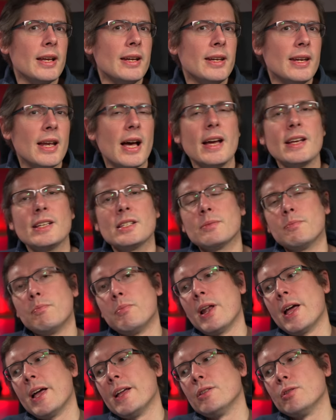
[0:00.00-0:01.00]
a nice
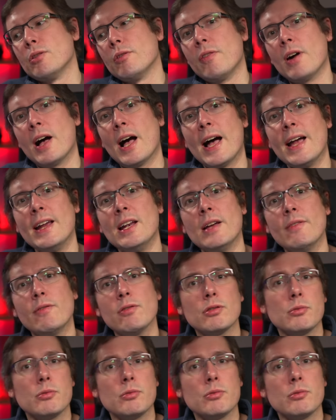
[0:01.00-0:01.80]
blend of high-level